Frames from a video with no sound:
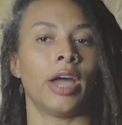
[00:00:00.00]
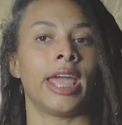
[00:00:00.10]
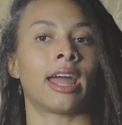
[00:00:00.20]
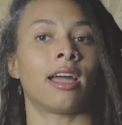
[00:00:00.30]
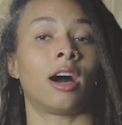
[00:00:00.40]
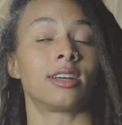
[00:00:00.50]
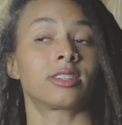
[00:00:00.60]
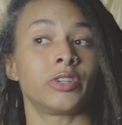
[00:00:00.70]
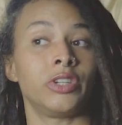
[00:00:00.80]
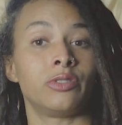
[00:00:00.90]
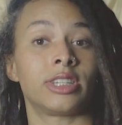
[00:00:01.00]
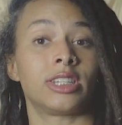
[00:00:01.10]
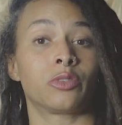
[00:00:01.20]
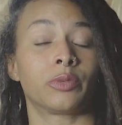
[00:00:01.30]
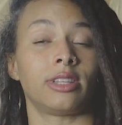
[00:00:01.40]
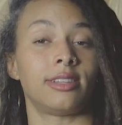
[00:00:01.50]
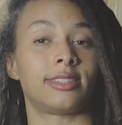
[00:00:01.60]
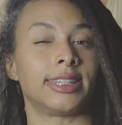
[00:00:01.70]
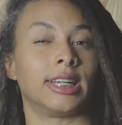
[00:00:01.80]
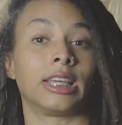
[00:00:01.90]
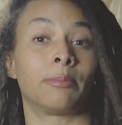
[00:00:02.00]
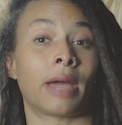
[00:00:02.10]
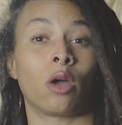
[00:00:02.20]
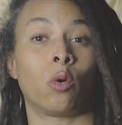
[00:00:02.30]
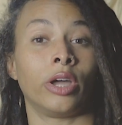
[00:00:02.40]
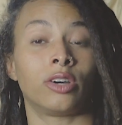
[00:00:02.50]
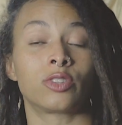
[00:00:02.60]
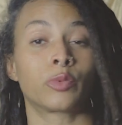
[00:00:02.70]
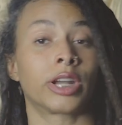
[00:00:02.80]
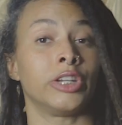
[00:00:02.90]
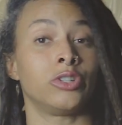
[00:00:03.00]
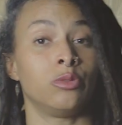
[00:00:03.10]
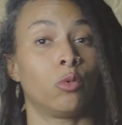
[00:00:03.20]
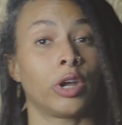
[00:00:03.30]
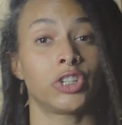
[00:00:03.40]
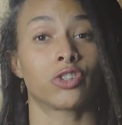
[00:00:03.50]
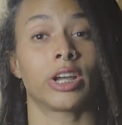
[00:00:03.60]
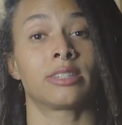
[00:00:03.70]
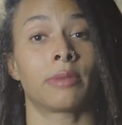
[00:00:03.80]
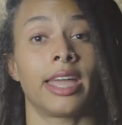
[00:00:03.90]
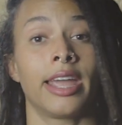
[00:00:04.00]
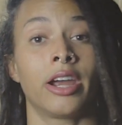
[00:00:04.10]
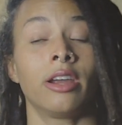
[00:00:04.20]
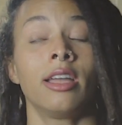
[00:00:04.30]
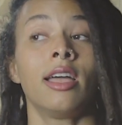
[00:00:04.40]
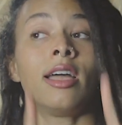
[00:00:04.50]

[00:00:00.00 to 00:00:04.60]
and I also use it to really seal in my oils when I do moisturize my hair.